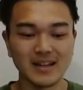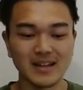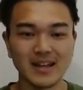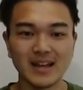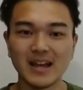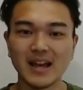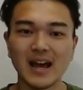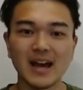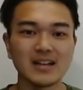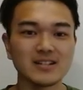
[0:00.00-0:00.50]

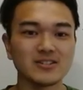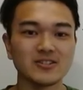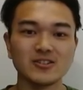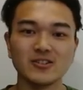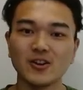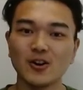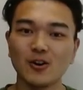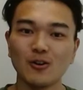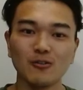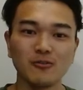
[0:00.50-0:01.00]
It has
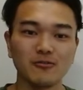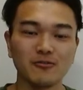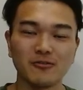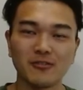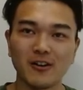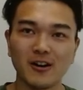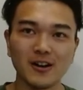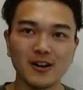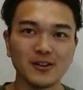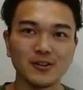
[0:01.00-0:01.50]
no
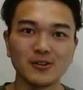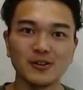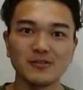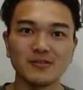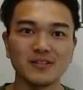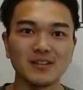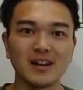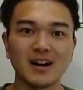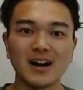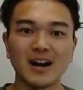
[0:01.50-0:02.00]
follow of
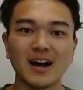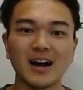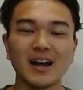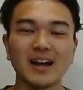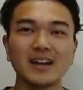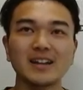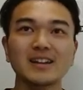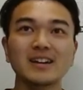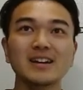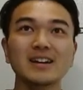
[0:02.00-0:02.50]

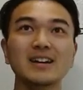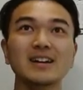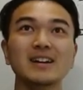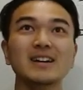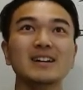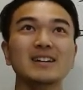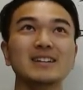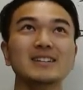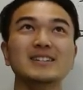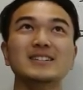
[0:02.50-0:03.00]
line.
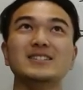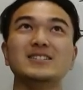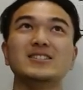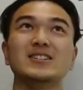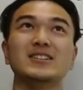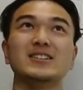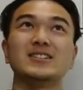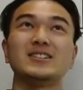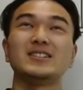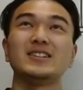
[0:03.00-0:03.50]
It's
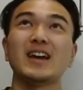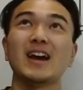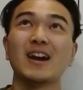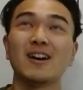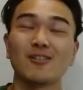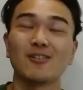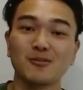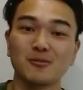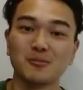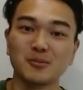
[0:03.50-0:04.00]
just
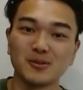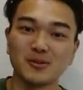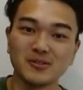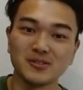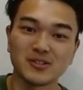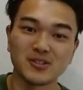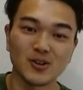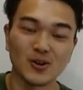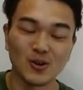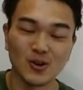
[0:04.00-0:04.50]
terrible.
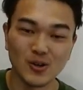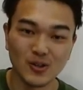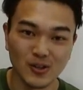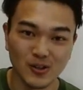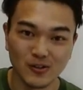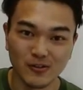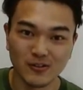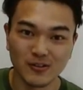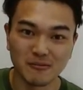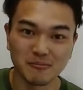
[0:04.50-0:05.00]
It's all
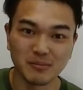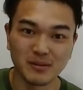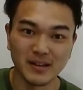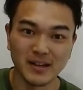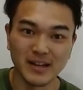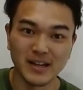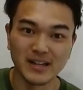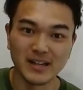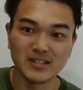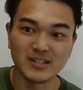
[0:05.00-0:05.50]
over the
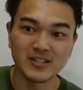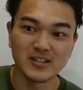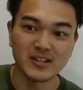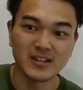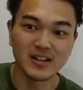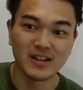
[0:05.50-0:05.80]
place.